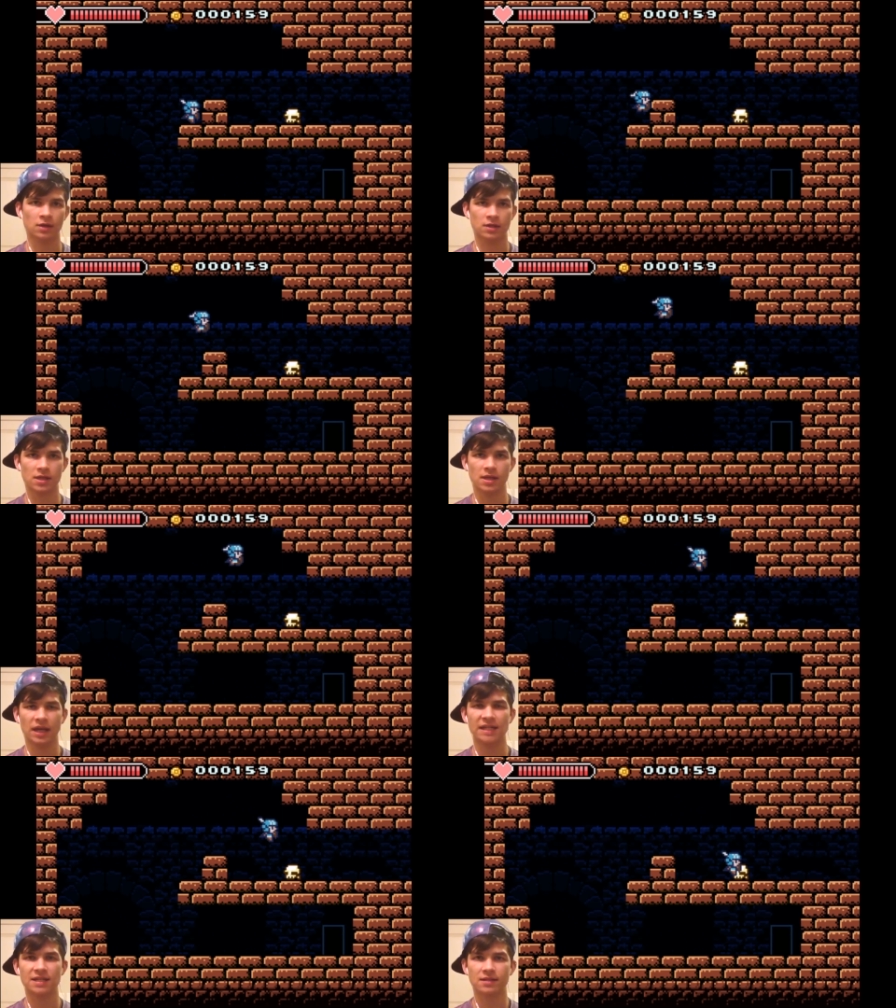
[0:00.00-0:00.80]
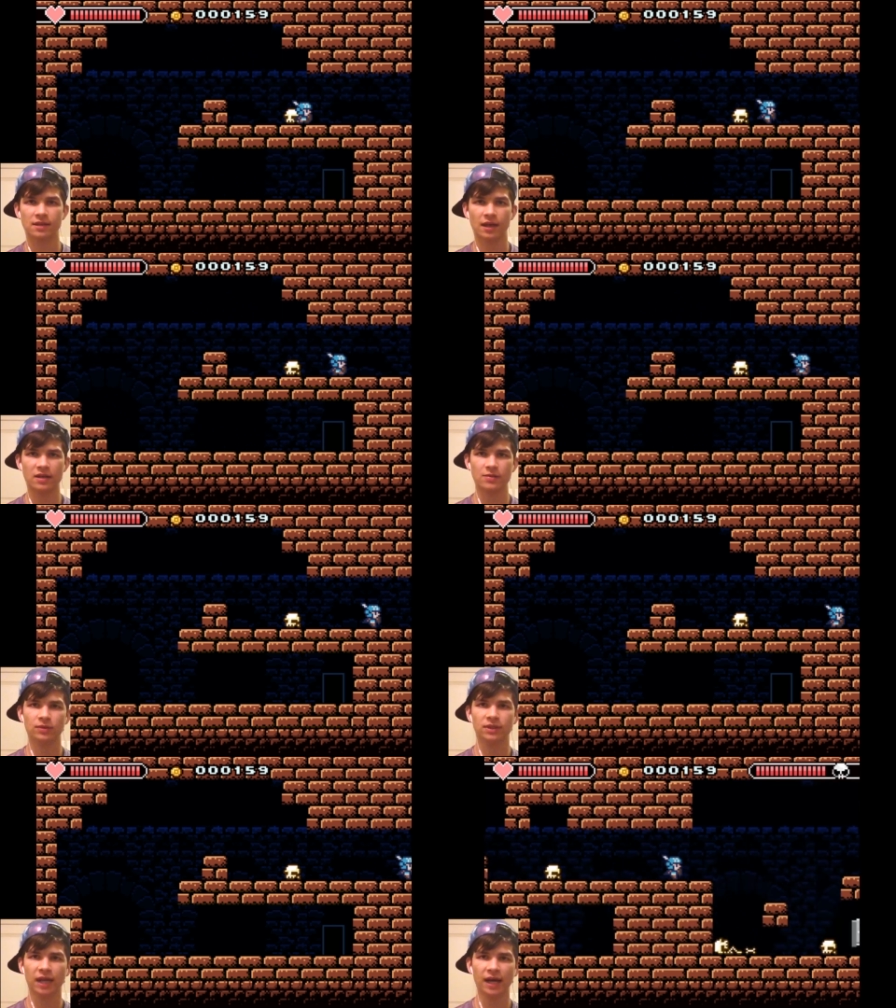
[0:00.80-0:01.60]
The knight that
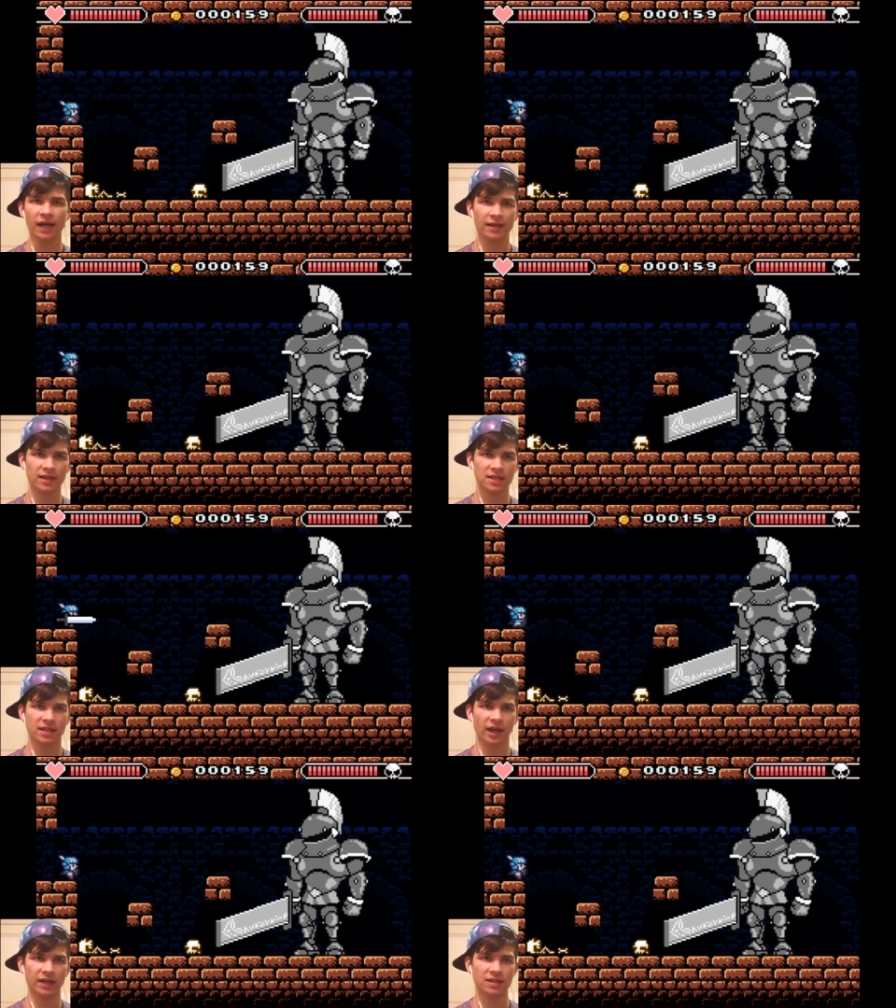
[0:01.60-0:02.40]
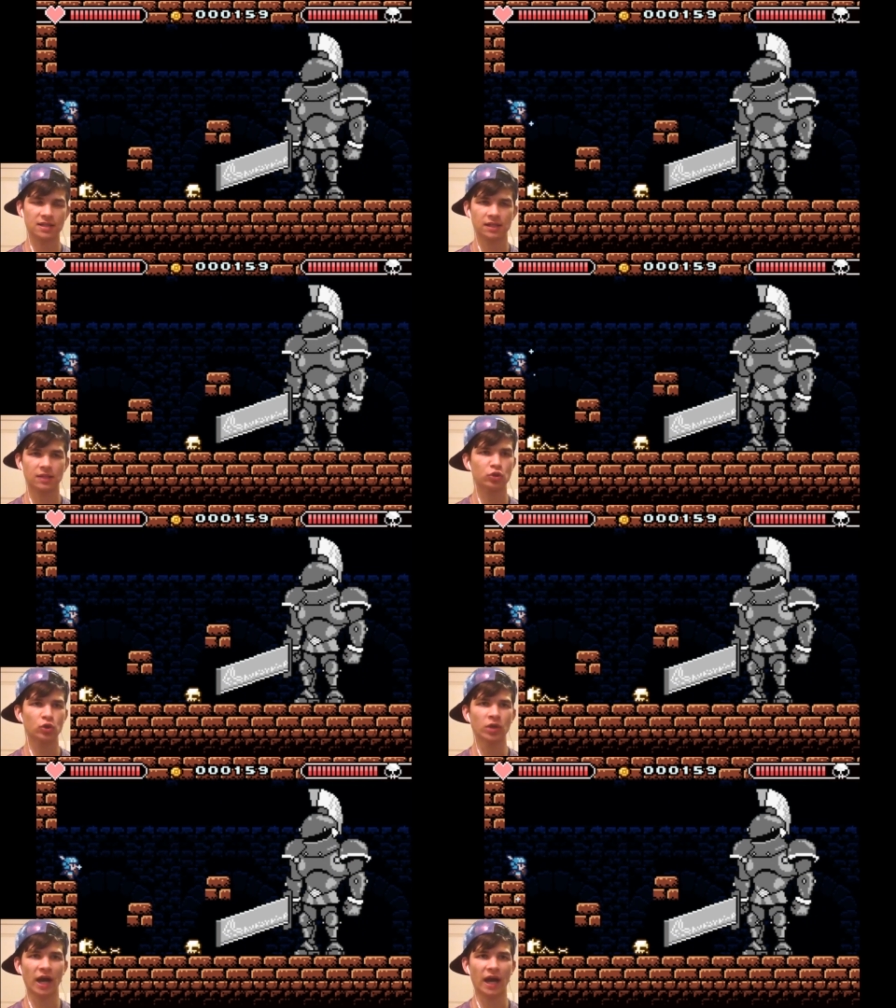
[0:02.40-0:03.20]
will die this night.
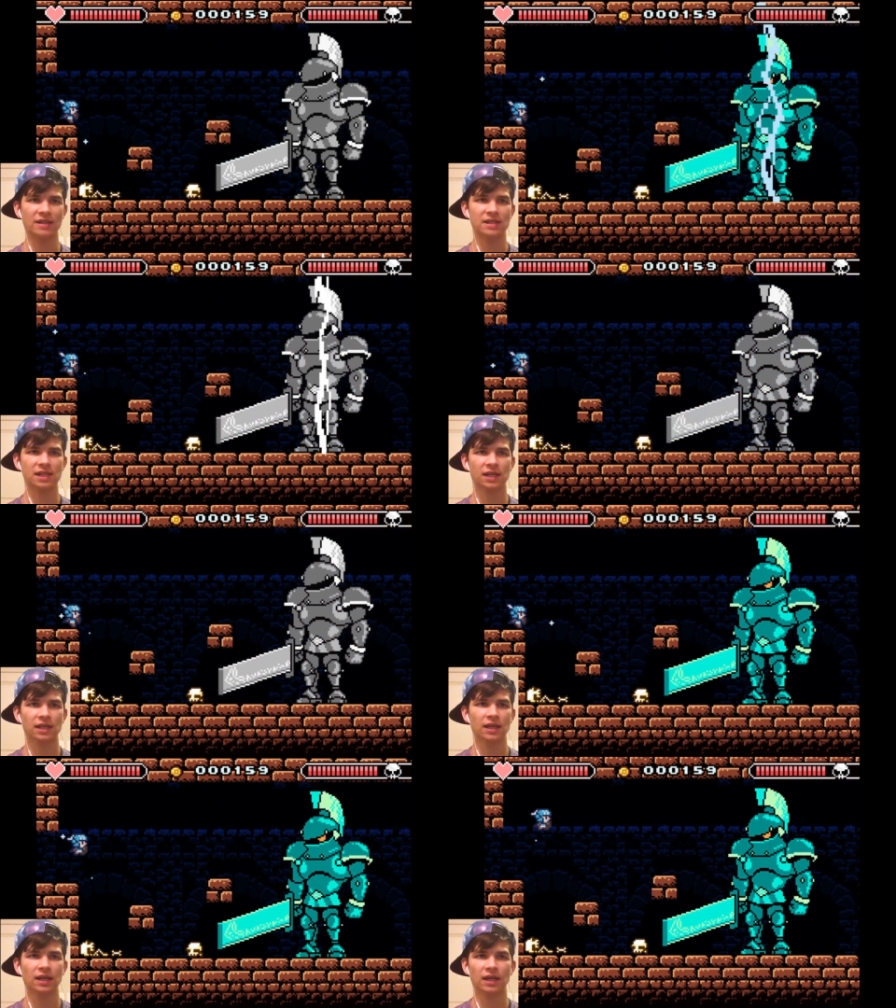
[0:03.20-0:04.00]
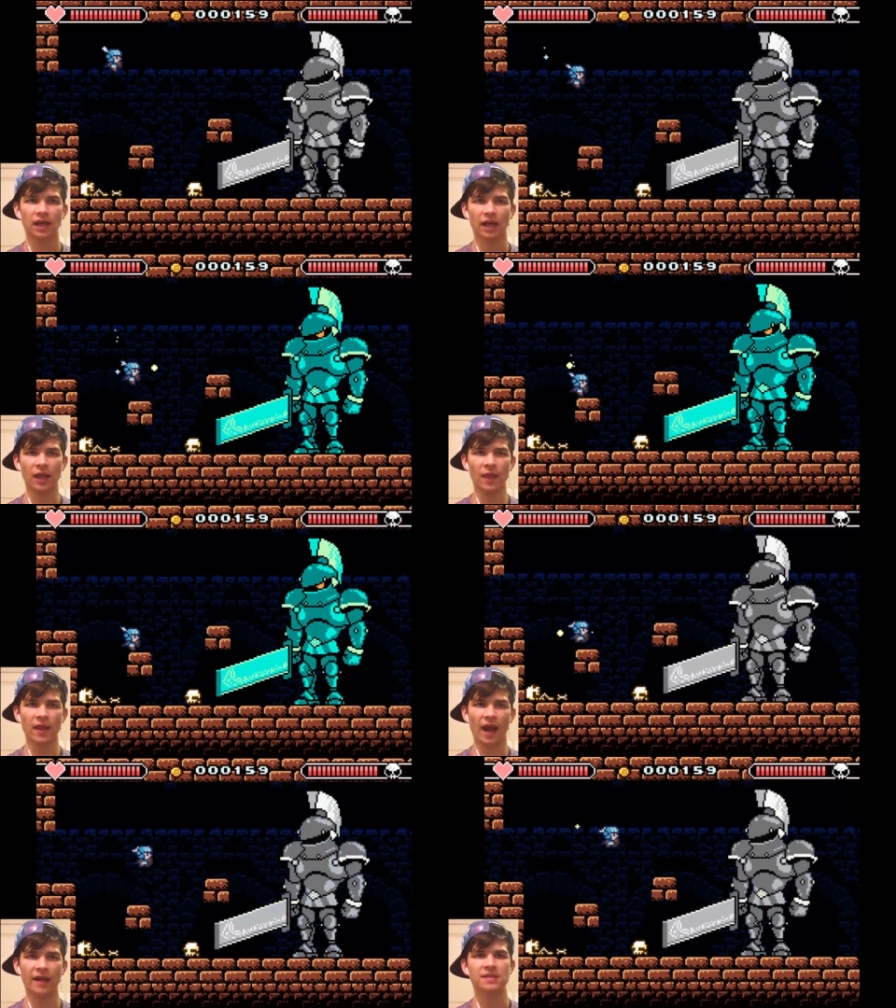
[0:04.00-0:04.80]
Tonight. In the
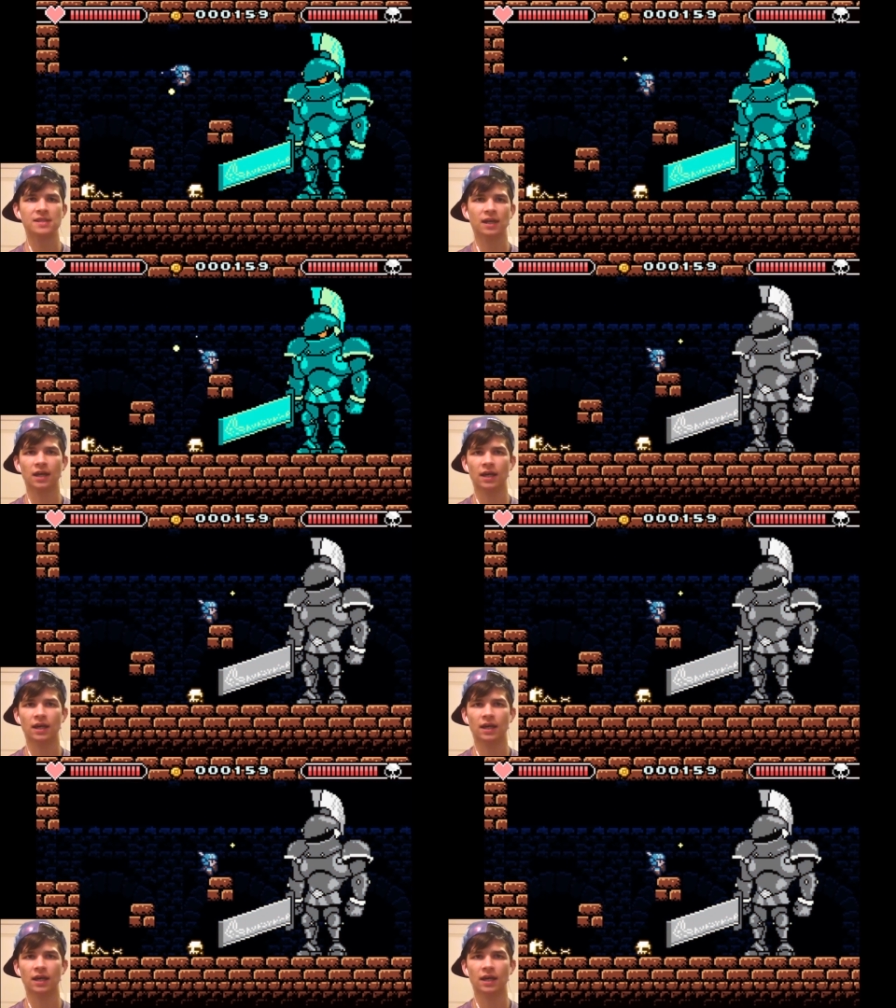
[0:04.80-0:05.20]
night.